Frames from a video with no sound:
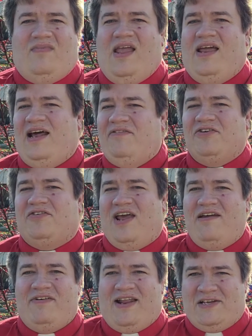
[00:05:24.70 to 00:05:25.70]
And after
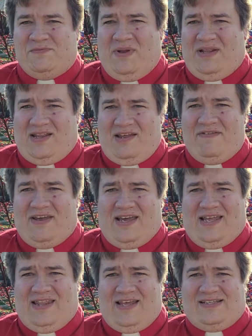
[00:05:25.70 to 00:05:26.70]
David has been living
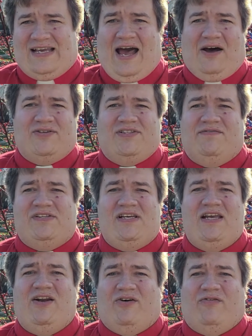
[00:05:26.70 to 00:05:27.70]
in this house of
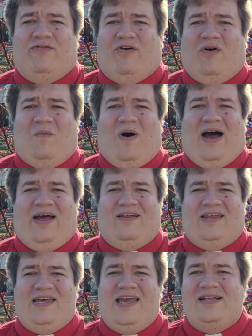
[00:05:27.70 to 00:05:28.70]
cedar for a
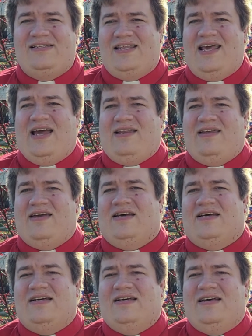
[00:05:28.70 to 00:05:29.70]
while, he gets the
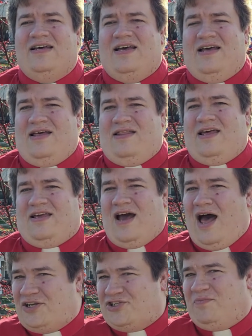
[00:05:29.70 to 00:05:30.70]
idea that
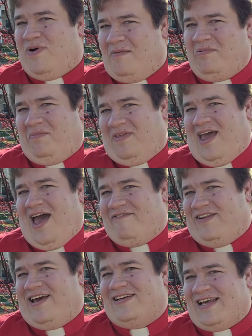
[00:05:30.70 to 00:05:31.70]
God should probably have
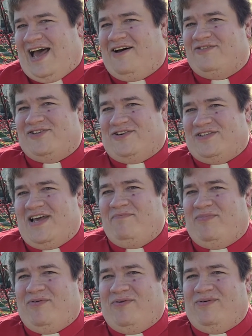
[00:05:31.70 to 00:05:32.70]
a nice house or
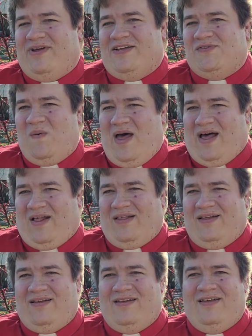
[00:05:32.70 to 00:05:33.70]
temple as well.
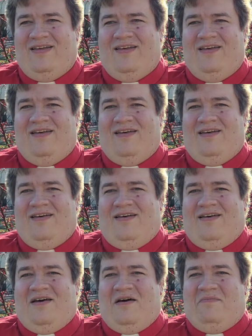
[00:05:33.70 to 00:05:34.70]

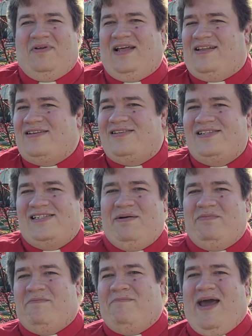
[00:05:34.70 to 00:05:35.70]
But that doesn't
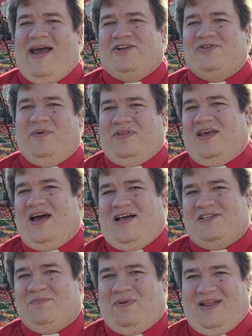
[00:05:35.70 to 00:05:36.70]
seem to match with
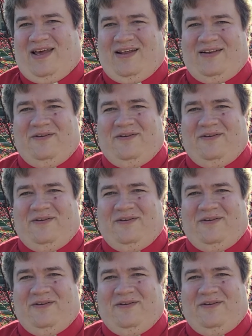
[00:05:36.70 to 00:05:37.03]
God's plan.